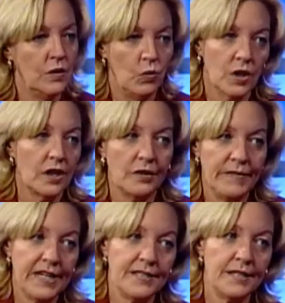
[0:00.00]
What could
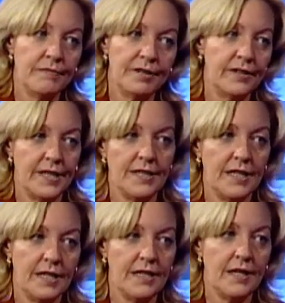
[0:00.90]
make Tim
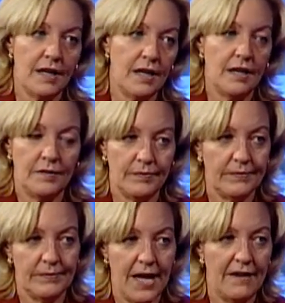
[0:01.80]
Pawlenty
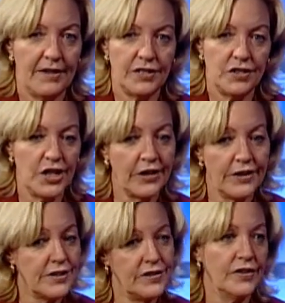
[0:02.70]
have a
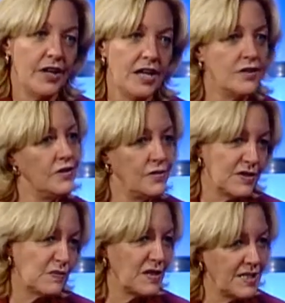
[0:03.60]
generous donation to
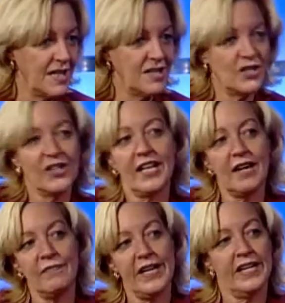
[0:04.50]
his presidential
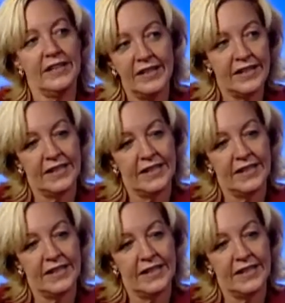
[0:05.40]
campaign,